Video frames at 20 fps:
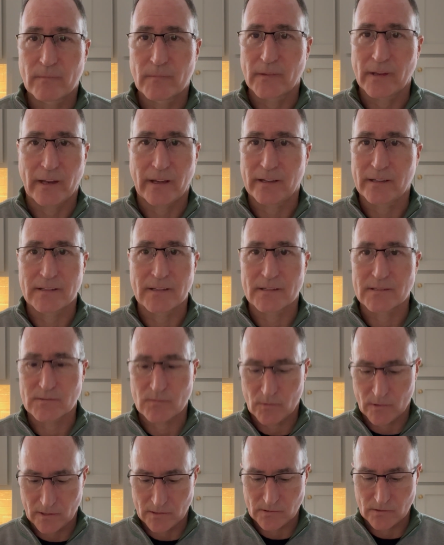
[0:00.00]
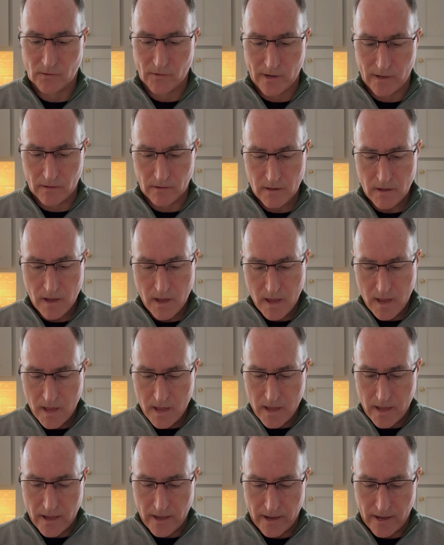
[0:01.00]
and it doesn't work so well.
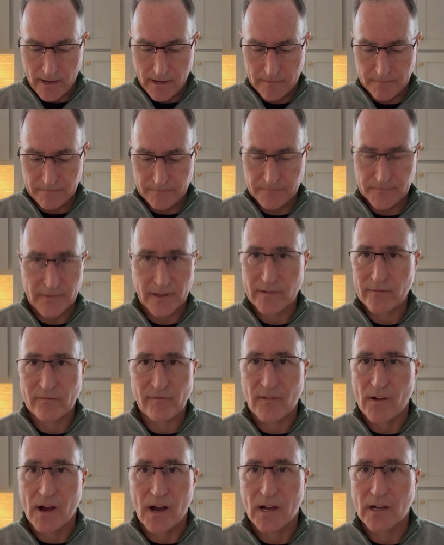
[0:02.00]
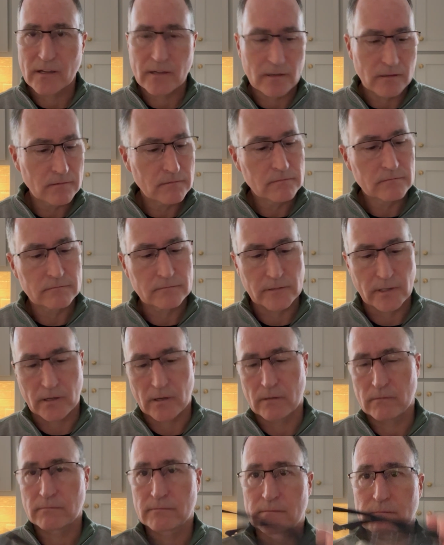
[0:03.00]
Didn't fog, you
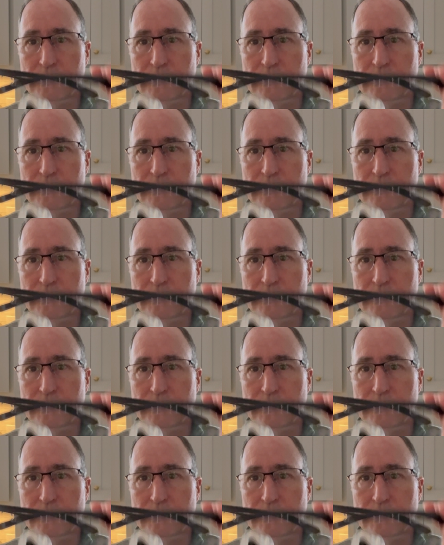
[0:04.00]
know.